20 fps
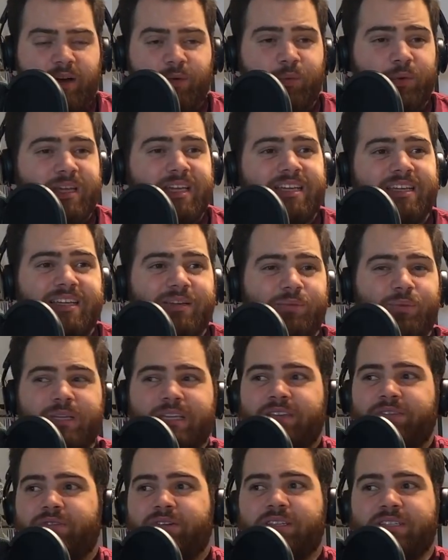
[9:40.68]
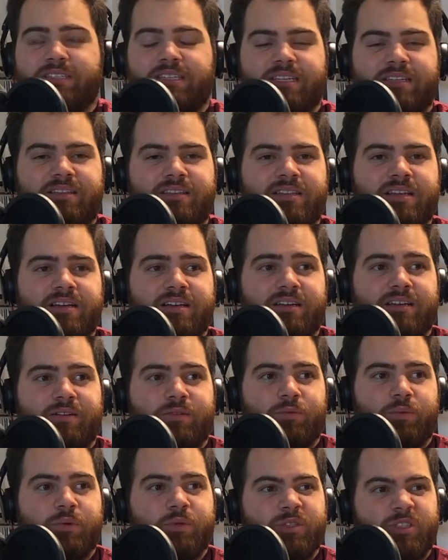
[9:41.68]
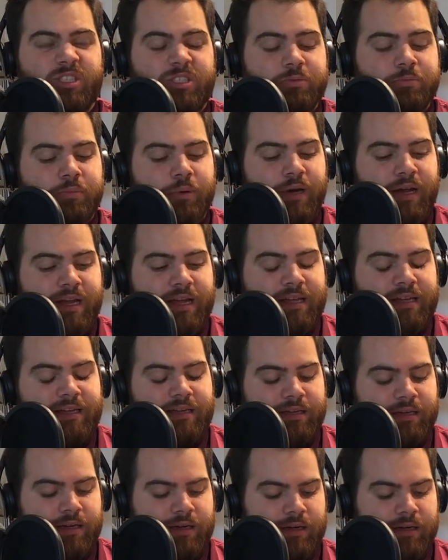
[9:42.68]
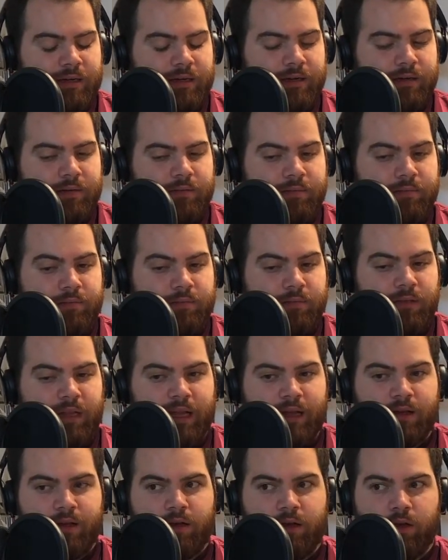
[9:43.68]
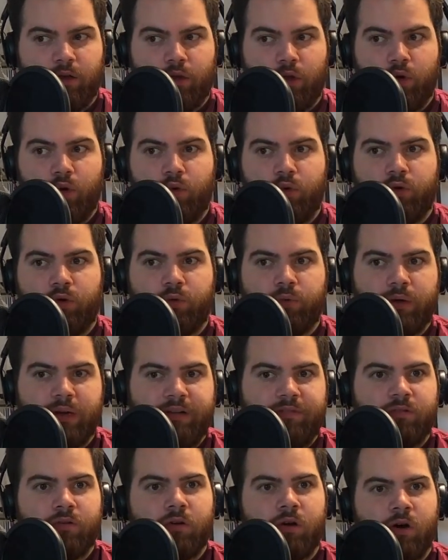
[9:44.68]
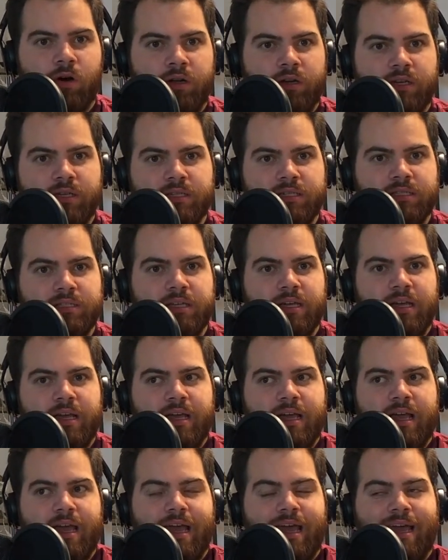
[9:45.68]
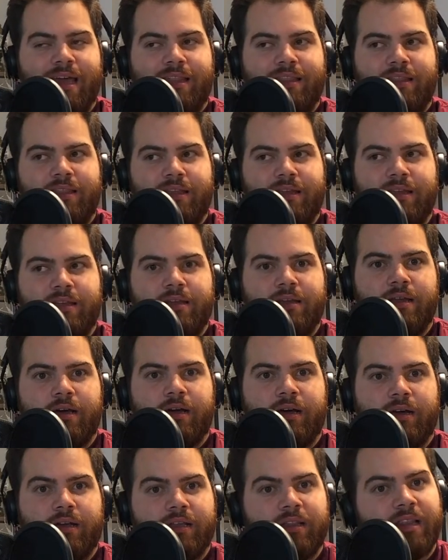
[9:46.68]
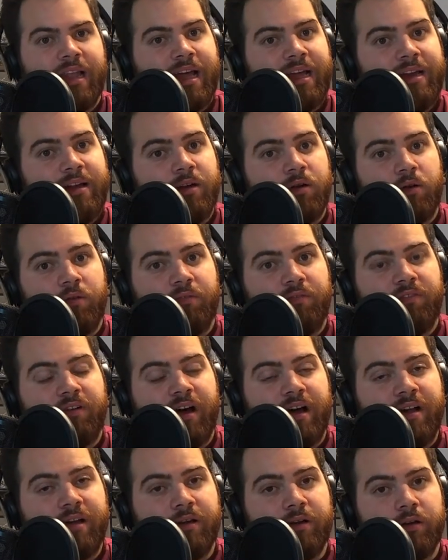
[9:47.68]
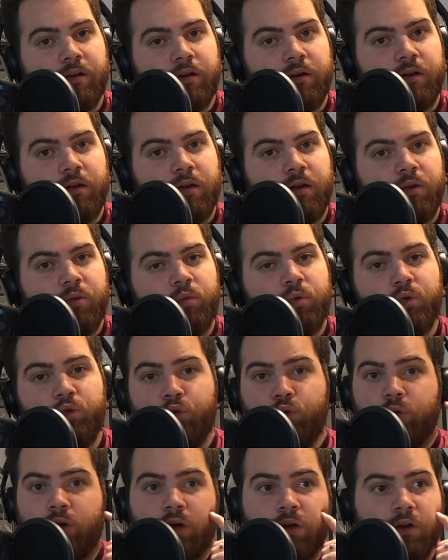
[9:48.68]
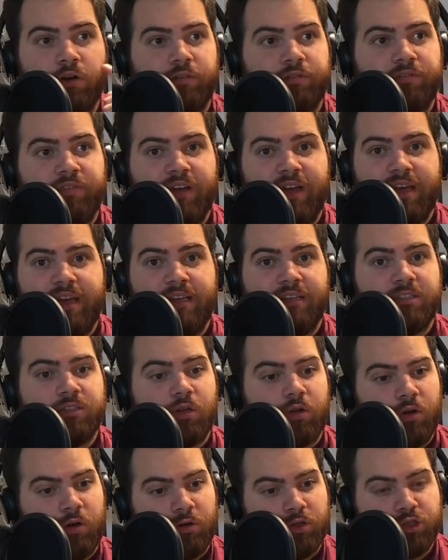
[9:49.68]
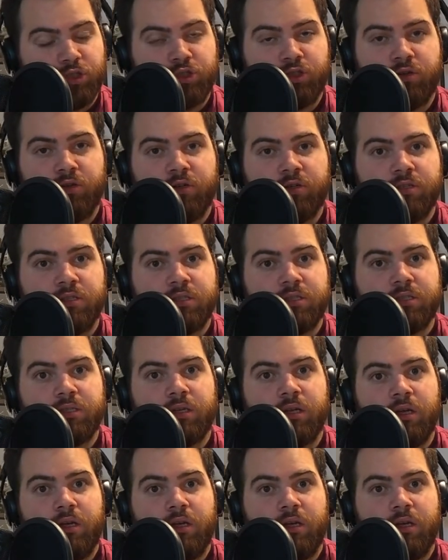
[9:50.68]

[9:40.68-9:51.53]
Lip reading: We even did we would spray like cologne or whatever on us and then light it on fire. We do it on our face, on our shirts,